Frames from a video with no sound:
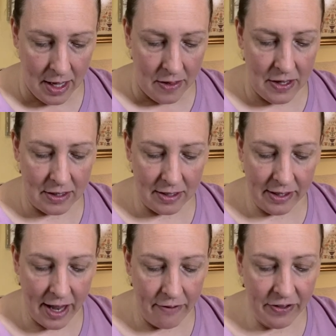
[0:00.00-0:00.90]
This is
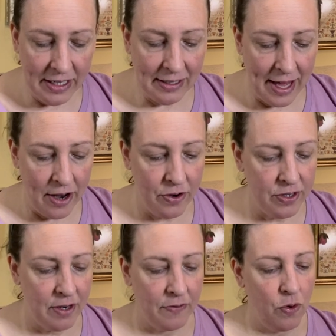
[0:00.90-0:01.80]
lovely letters,
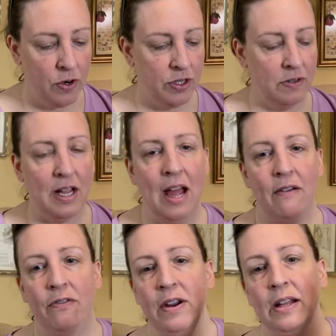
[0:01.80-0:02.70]
and of course there's
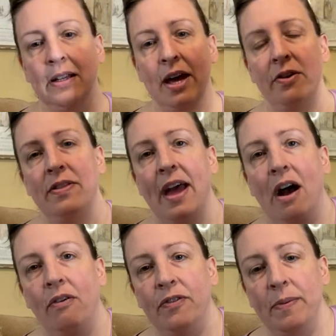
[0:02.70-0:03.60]
every letter in the
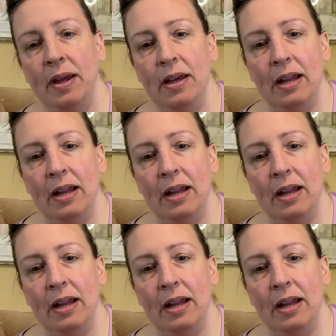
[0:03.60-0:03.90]
alphabet,